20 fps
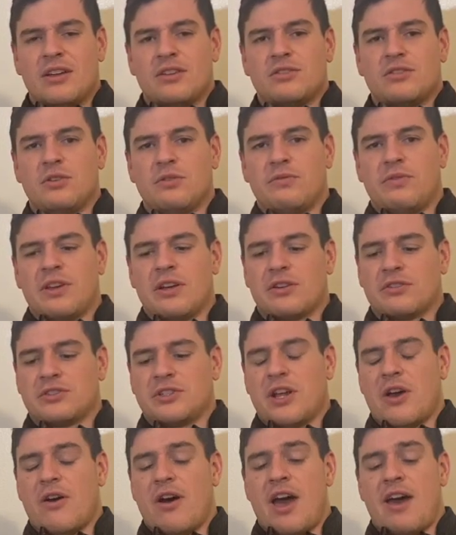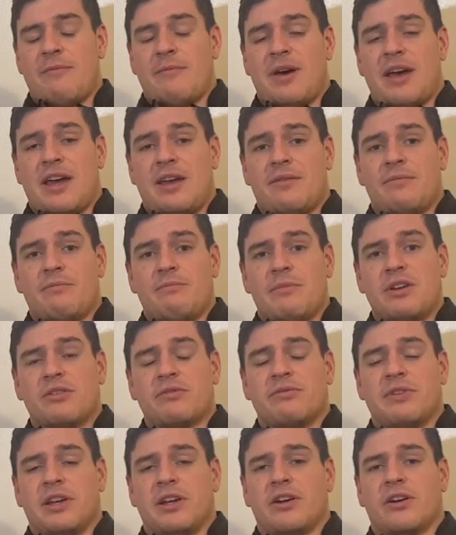2 fingers. Now I have my middle
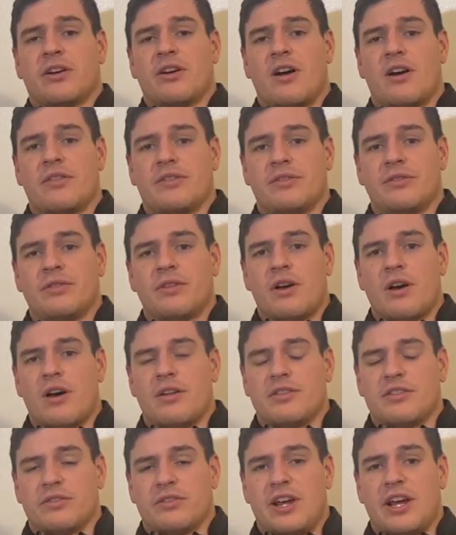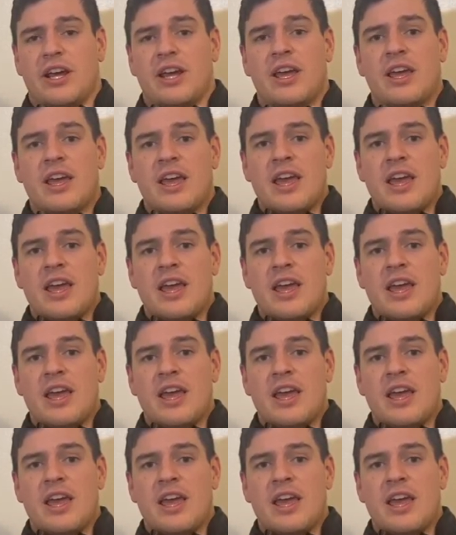finger on the ring.